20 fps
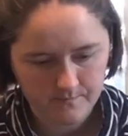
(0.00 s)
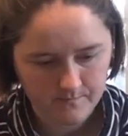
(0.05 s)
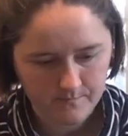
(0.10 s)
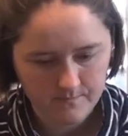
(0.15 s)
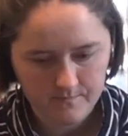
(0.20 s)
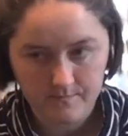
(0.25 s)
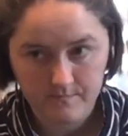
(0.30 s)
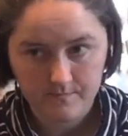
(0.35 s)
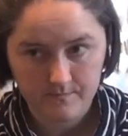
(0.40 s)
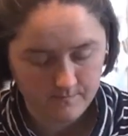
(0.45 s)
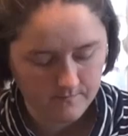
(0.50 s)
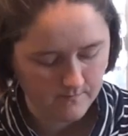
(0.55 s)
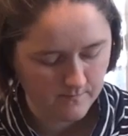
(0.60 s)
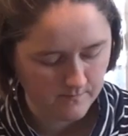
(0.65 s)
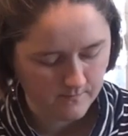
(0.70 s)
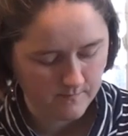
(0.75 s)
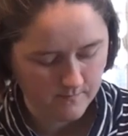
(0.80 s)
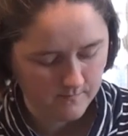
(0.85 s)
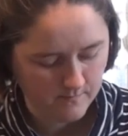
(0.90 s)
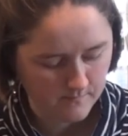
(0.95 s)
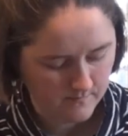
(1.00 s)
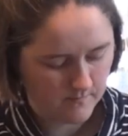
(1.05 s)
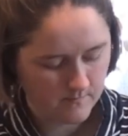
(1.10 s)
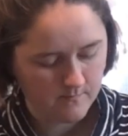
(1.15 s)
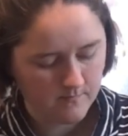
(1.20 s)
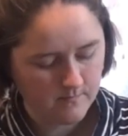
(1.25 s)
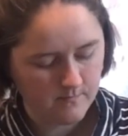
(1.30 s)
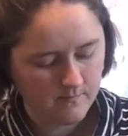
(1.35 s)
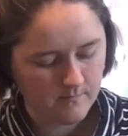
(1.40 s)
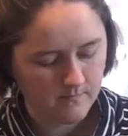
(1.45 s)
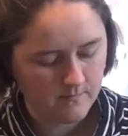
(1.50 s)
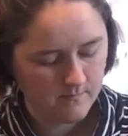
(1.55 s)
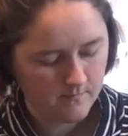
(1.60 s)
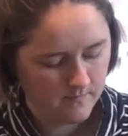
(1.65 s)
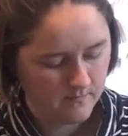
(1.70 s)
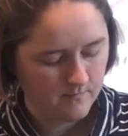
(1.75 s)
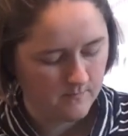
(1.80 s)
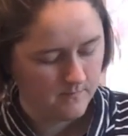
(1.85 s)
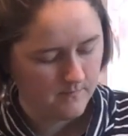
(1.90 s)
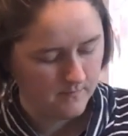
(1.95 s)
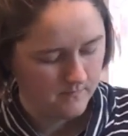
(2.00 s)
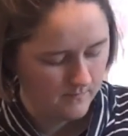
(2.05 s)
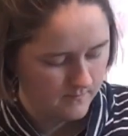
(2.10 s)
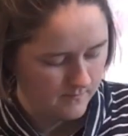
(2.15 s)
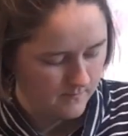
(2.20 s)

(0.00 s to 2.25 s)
Nobody speaks.